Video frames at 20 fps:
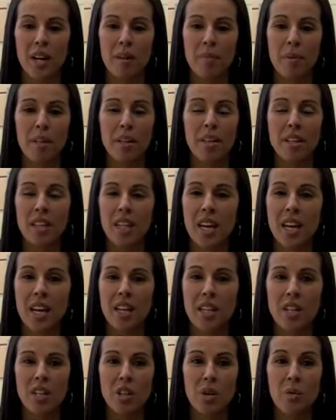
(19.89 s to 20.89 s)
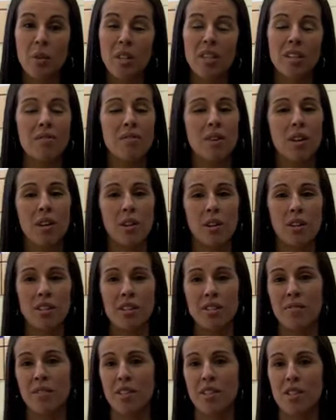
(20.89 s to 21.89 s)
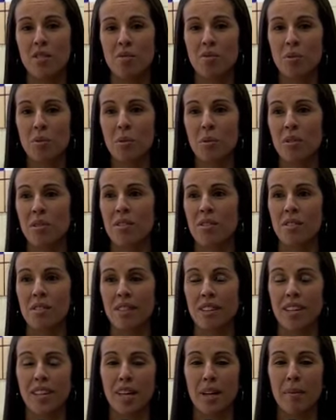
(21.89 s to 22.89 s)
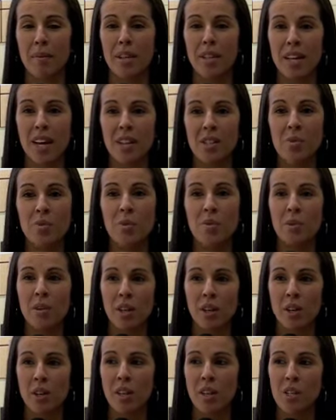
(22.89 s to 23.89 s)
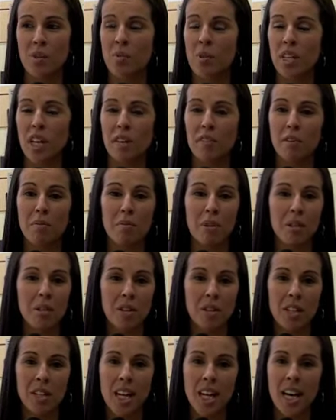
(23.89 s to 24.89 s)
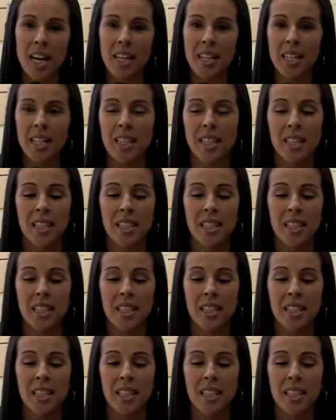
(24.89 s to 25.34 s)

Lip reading: But in the end, you know, we didn't follow our defensive rules, and that's what really hurt us. We gave up middle a lot.